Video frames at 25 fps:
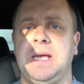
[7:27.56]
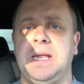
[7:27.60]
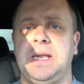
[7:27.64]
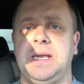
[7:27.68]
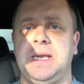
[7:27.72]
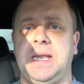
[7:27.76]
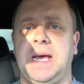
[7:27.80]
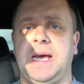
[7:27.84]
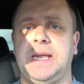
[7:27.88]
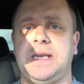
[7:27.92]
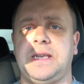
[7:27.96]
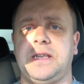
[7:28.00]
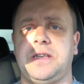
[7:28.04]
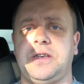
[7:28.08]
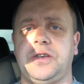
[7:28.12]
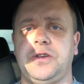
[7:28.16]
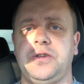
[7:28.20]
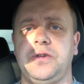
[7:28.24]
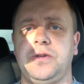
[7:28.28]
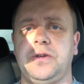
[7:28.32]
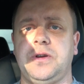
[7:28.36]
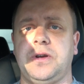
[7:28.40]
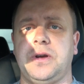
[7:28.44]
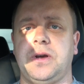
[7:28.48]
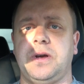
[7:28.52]
that
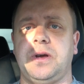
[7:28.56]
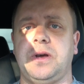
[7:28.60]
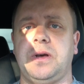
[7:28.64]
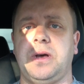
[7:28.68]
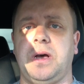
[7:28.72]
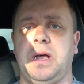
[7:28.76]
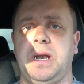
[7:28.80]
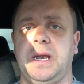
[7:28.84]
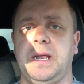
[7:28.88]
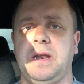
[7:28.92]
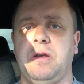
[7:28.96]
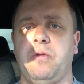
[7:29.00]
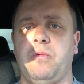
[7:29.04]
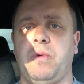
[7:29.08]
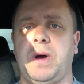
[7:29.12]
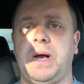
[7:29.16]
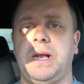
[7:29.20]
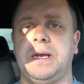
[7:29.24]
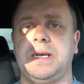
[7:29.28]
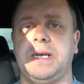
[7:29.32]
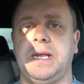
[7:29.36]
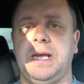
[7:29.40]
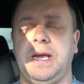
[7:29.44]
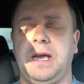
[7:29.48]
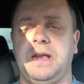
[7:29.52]
took a little
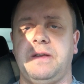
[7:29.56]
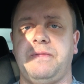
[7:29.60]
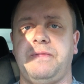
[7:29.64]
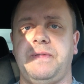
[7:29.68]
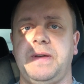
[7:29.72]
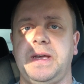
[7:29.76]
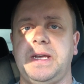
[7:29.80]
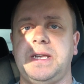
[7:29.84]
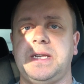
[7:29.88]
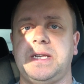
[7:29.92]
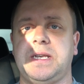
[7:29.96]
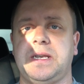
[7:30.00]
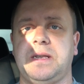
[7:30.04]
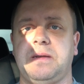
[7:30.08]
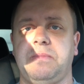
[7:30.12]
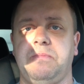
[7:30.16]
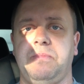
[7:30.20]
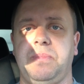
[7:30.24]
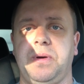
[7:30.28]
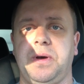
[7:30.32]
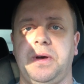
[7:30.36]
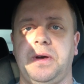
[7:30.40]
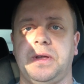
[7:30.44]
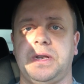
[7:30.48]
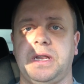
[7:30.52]
while to get fixed,
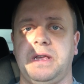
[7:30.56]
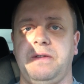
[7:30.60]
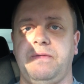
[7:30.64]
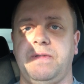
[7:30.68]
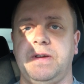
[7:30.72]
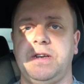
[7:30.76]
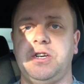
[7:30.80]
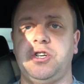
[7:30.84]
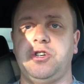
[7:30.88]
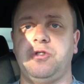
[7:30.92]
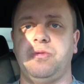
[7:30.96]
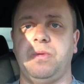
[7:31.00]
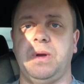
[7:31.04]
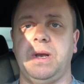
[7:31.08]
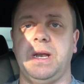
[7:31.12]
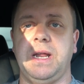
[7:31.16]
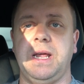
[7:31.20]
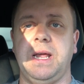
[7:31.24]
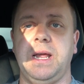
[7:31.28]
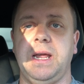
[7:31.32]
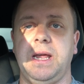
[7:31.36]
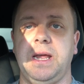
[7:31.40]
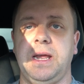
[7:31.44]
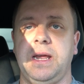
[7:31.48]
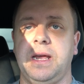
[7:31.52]
but
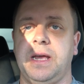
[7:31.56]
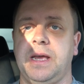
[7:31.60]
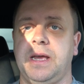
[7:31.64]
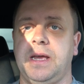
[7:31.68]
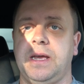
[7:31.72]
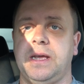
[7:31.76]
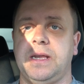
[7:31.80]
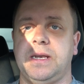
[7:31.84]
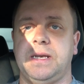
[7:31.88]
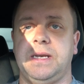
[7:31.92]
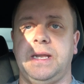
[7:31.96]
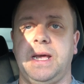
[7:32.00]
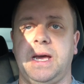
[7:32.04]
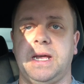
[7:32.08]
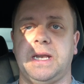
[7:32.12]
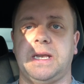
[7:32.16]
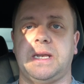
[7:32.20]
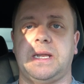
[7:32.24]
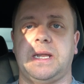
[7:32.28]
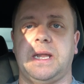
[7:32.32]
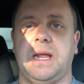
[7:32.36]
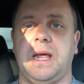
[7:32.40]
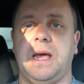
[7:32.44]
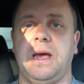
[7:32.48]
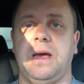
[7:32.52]
eventually
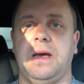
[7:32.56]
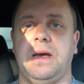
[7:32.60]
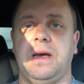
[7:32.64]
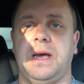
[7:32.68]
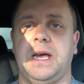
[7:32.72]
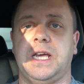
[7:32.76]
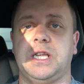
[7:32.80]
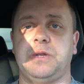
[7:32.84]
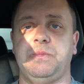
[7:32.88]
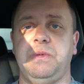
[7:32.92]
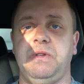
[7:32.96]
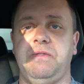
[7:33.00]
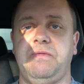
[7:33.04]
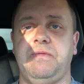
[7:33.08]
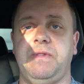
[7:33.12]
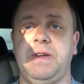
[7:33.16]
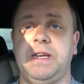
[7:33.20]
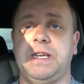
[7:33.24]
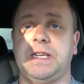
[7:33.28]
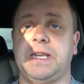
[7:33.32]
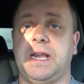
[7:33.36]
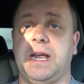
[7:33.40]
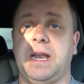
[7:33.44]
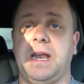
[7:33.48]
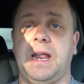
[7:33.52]
that has been
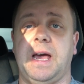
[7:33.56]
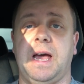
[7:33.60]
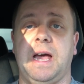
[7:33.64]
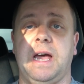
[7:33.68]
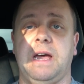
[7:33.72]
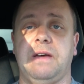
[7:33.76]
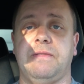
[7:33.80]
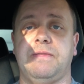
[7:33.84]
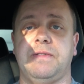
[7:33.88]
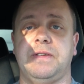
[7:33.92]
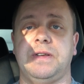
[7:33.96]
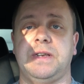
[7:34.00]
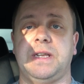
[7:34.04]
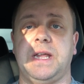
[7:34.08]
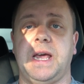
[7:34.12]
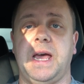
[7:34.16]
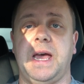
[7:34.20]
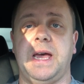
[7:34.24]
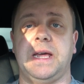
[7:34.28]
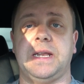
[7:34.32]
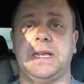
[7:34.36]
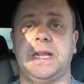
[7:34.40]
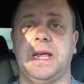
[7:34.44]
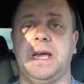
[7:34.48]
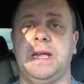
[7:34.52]
fixed, and I haven't
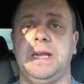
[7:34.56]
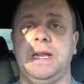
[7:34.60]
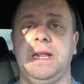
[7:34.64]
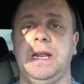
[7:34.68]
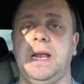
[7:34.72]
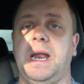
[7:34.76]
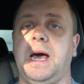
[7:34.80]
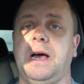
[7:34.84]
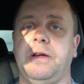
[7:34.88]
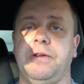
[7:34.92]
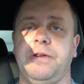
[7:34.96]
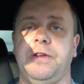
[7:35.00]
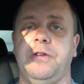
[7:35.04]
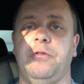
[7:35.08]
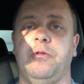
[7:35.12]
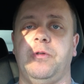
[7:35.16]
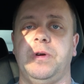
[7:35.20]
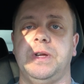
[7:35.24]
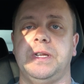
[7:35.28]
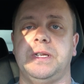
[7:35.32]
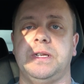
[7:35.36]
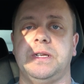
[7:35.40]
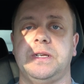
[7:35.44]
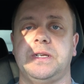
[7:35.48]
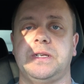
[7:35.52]
had any loud
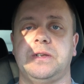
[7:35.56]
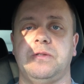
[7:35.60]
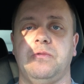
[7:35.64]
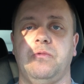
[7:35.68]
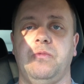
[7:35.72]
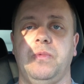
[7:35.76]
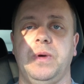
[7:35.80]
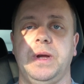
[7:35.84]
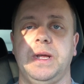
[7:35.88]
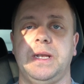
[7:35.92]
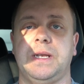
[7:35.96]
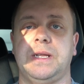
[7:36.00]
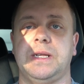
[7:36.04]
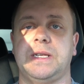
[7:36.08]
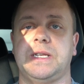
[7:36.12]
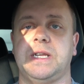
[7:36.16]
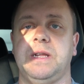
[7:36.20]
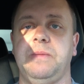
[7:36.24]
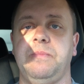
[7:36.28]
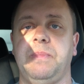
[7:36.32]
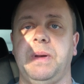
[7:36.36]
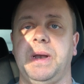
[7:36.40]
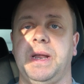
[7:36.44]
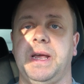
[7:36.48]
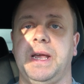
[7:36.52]
noises with
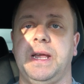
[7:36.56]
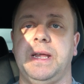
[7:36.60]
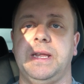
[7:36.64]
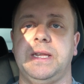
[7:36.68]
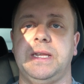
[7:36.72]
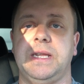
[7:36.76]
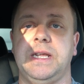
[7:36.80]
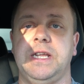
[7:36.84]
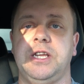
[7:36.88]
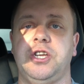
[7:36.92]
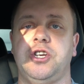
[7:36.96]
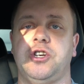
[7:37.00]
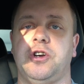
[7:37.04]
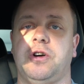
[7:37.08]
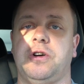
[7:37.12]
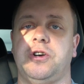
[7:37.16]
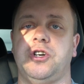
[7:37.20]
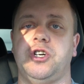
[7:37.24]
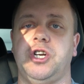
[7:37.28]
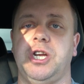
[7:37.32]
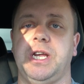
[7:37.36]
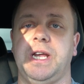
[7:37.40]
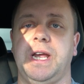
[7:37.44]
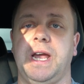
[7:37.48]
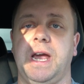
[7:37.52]
simple AC
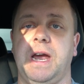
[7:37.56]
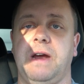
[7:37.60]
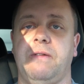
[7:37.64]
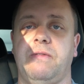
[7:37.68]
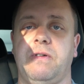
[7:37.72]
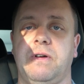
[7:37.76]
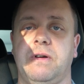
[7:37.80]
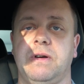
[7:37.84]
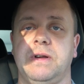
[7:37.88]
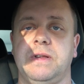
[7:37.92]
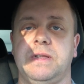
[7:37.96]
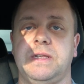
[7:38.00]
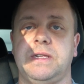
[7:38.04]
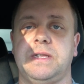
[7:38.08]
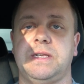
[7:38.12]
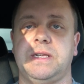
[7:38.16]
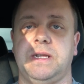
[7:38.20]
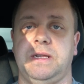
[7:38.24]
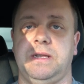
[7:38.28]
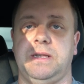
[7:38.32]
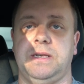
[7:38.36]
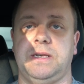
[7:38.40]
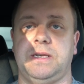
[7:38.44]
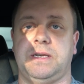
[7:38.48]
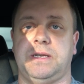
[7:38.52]
charging ever
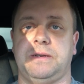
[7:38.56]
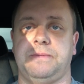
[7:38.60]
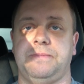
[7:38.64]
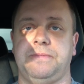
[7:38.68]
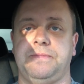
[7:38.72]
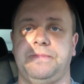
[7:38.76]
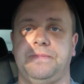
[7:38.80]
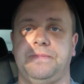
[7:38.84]
since.